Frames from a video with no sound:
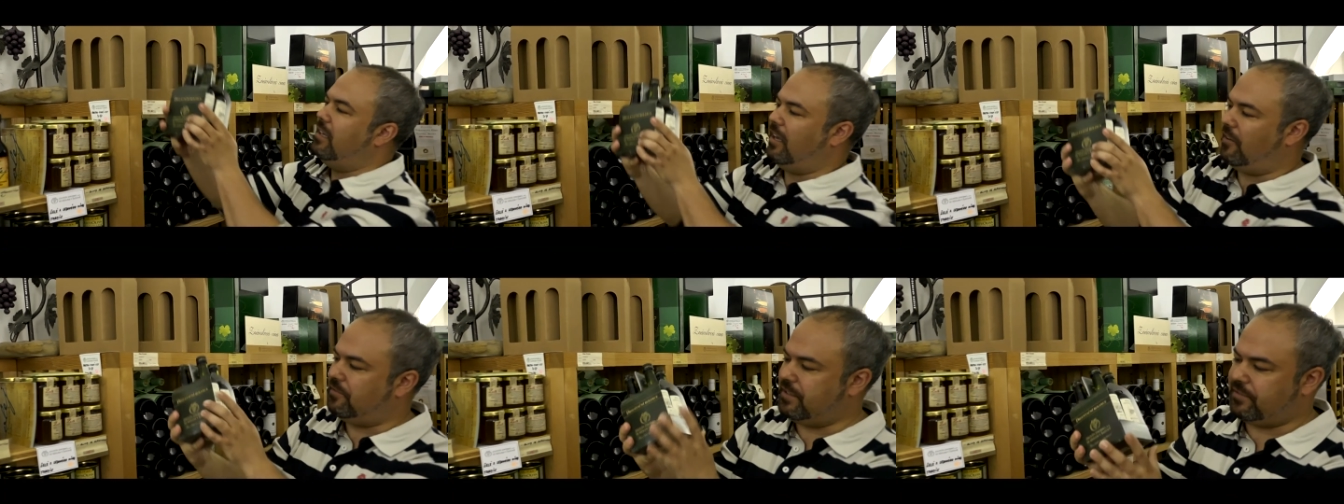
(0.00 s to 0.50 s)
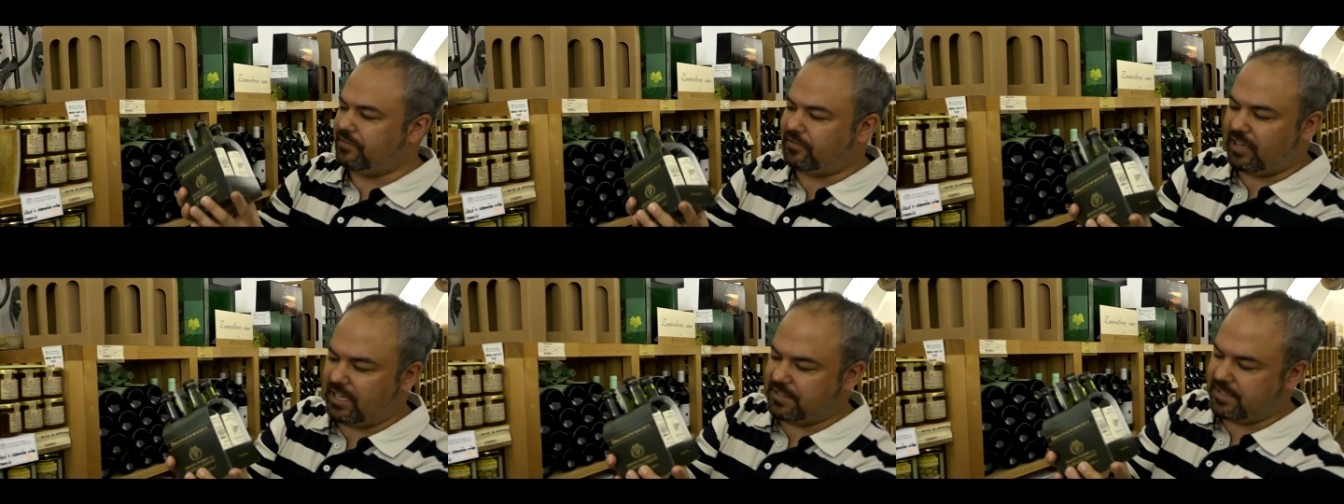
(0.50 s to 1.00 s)
of different
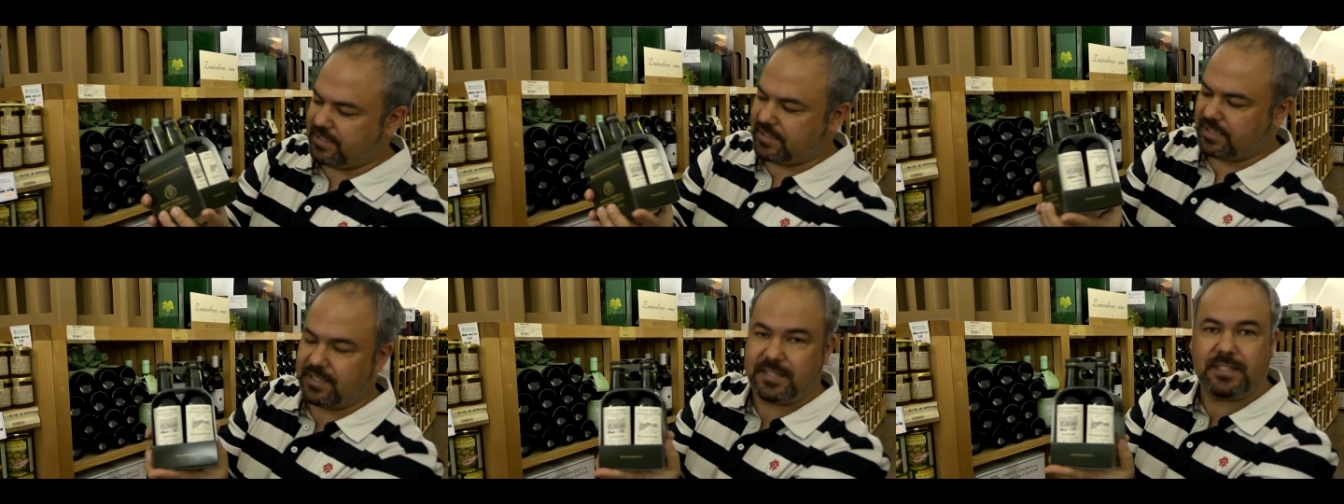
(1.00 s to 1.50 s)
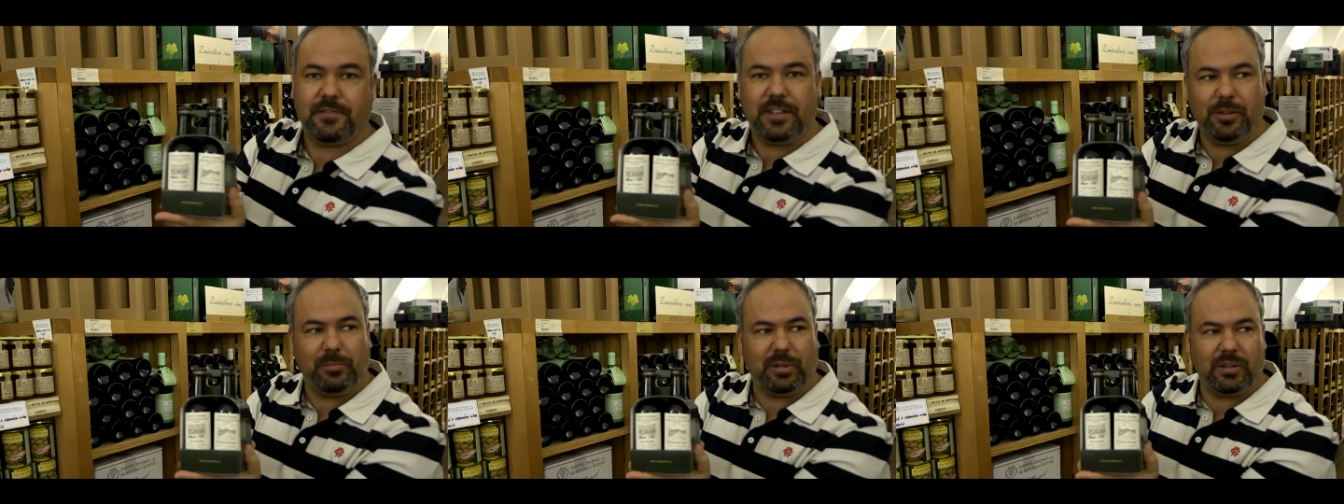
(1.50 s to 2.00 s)
varieties such as
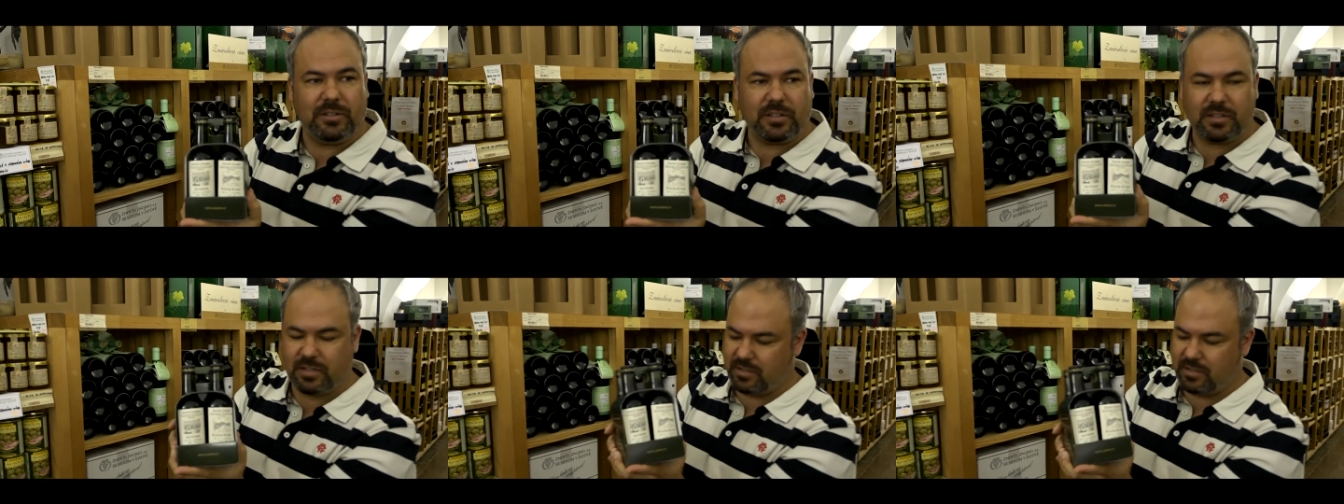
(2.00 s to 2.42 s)
Sauvignon Blanc,